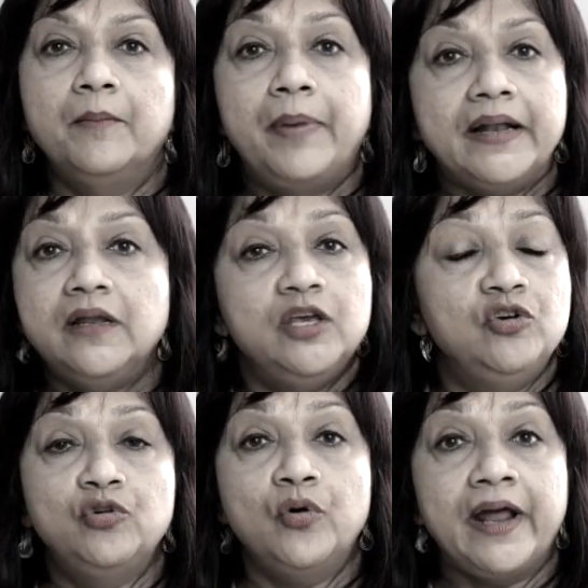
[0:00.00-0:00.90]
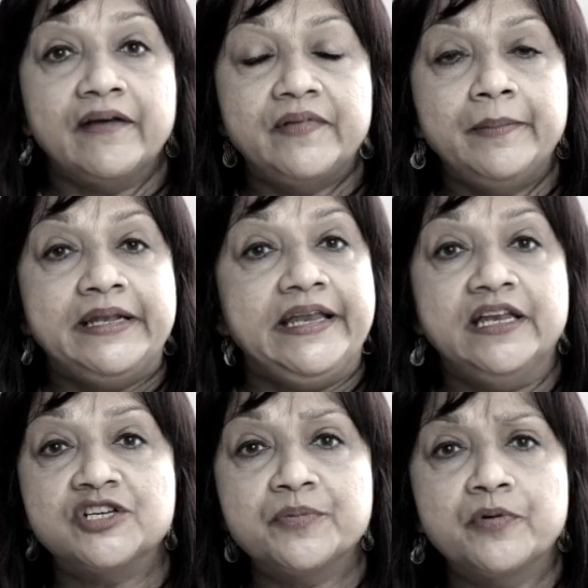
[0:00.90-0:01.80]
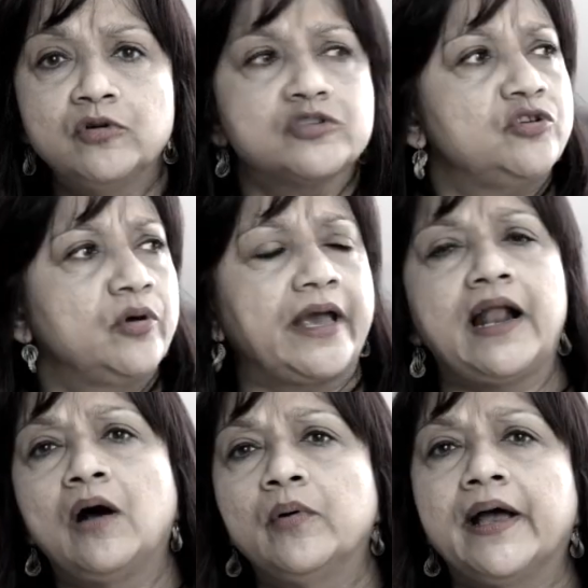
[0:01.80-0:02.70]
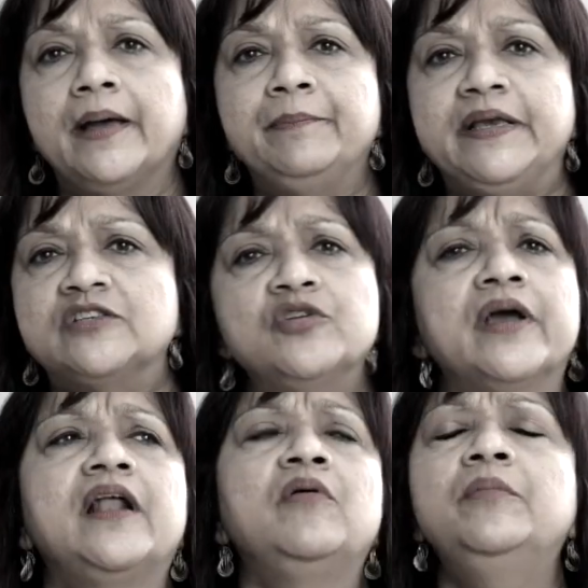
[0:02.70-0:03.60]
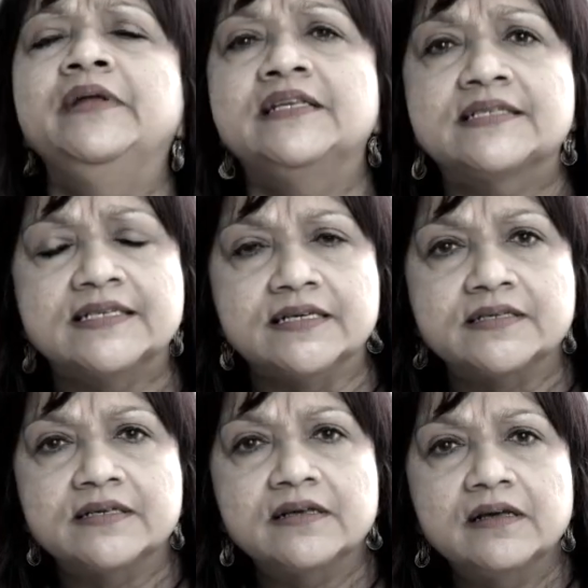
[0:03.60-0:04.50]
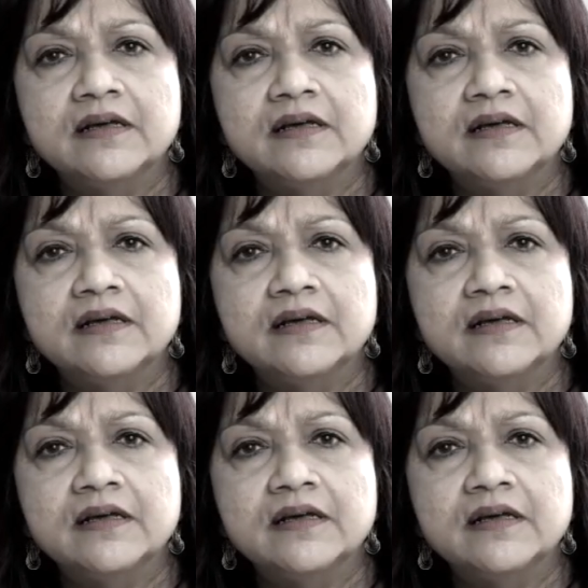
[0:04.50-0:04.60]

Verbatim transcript: But you don't have them in leadership roles. Look at our MPs, look at our ministers.